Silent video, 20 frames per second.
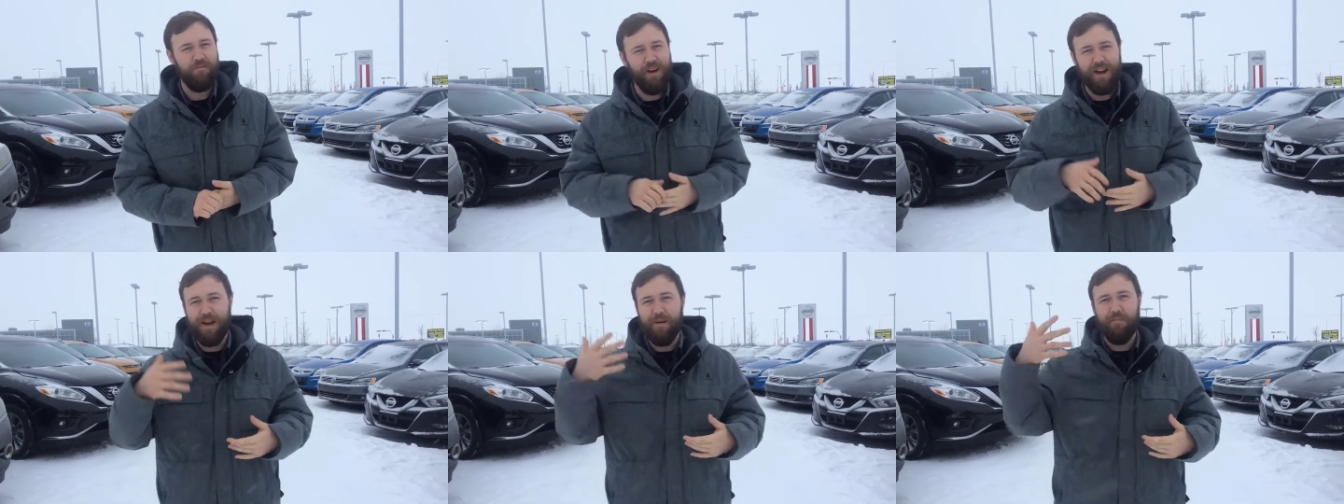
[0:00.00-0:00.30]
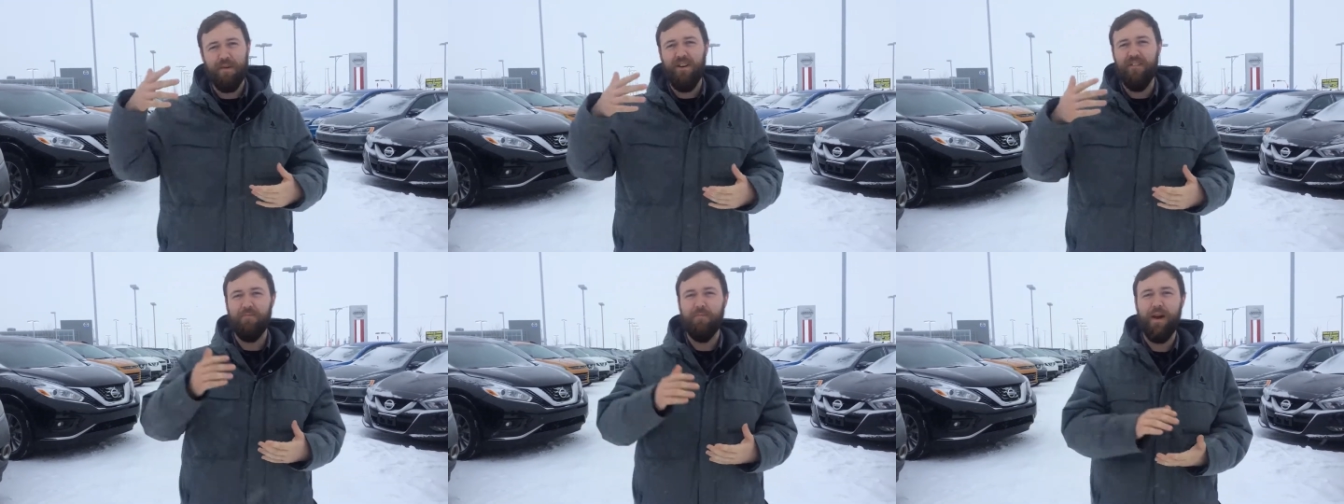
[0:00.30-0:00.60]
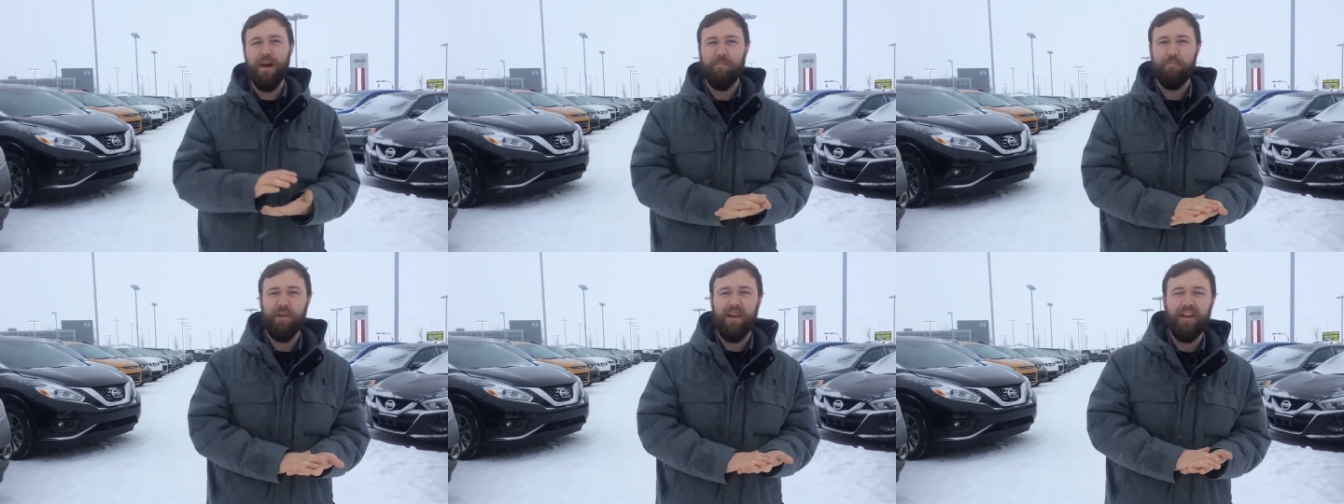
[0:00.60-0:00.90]
way above
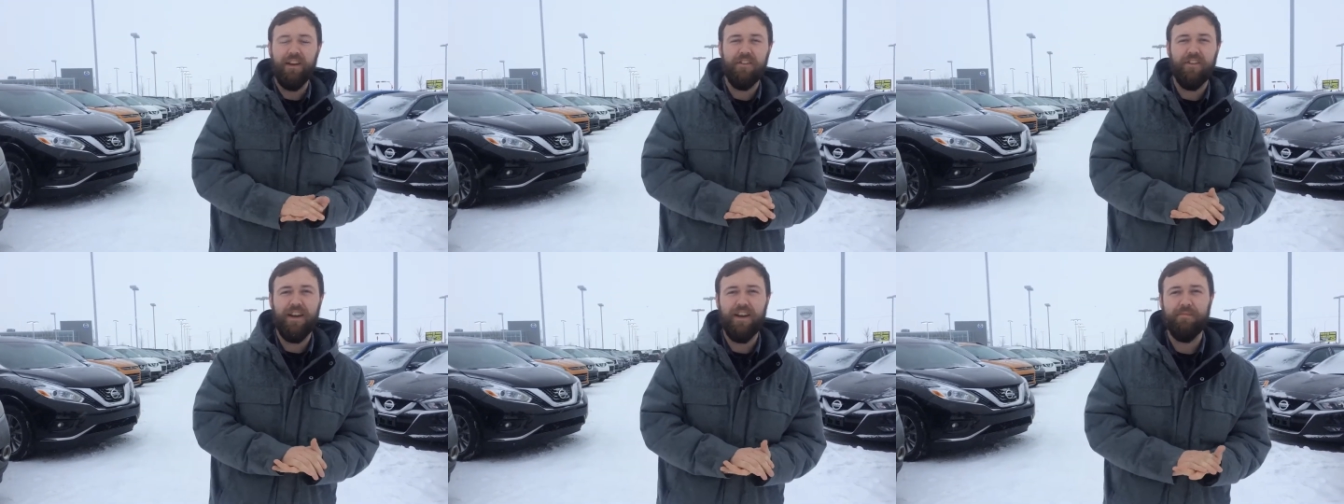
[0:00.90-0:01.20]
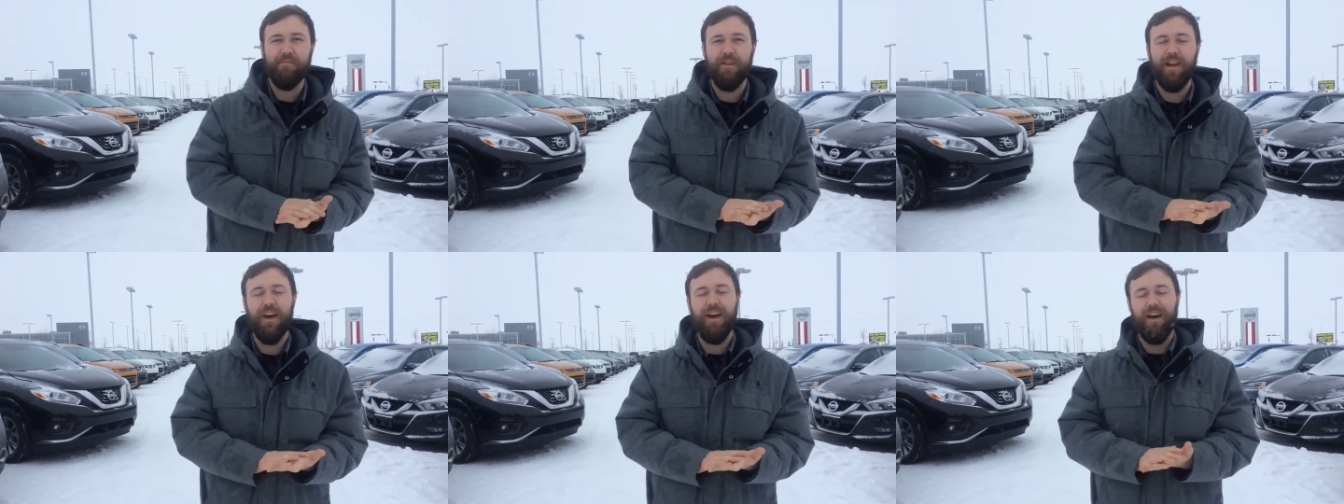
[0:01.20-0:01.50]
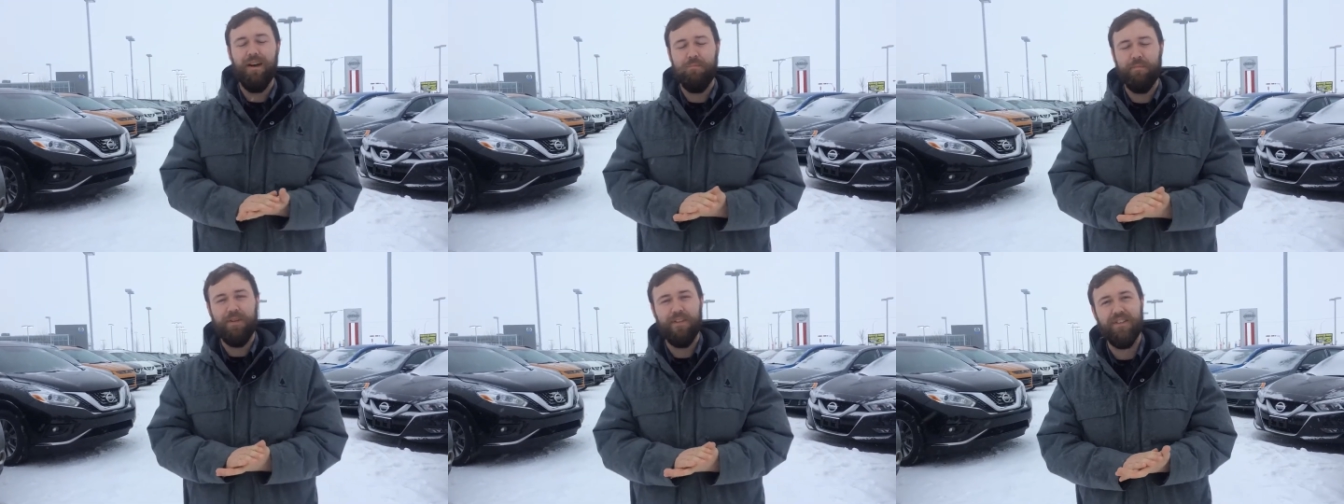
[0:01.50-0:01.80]
my pay grade,
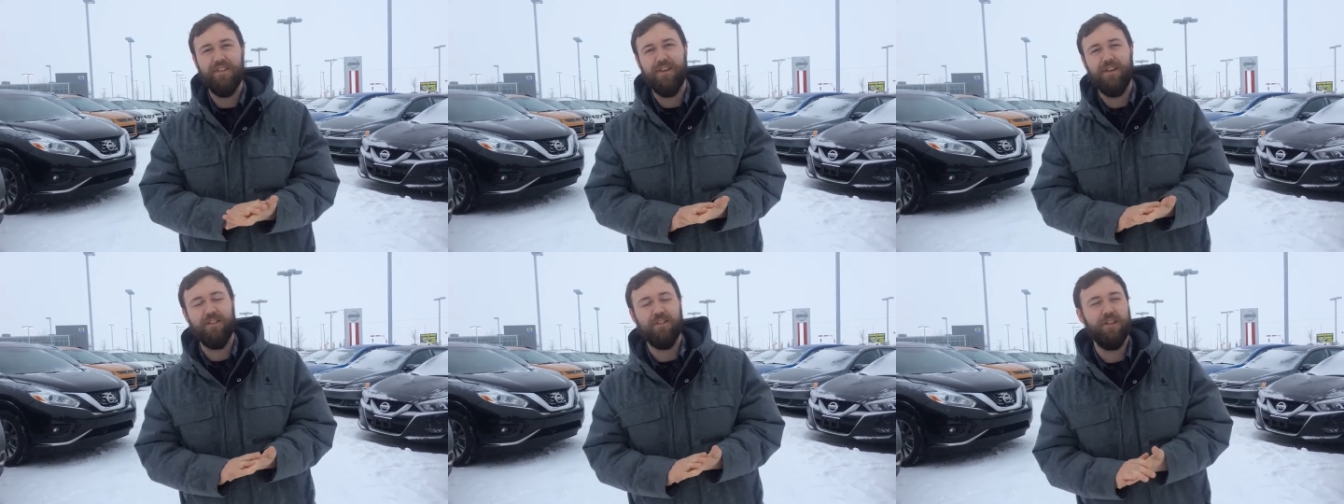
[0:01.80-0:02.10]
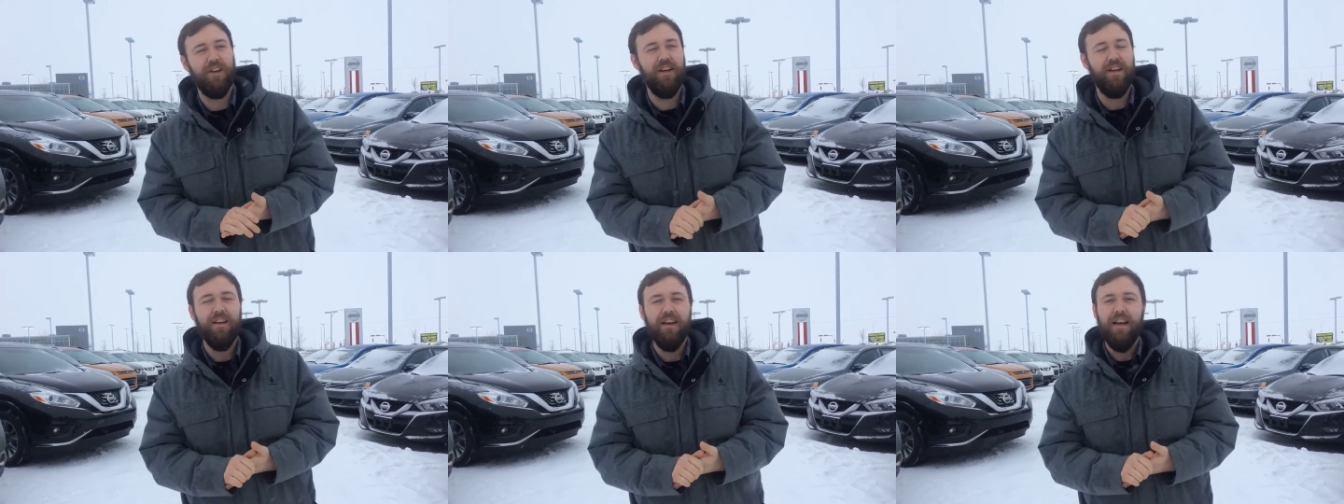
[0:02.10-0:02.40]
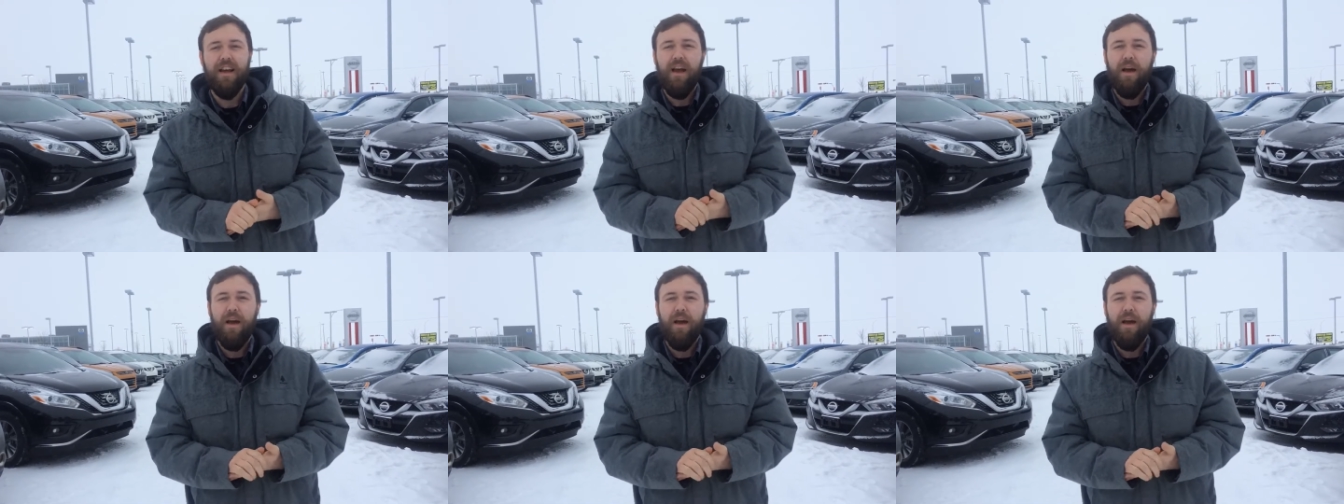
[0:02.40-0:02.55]
uh, Patricia.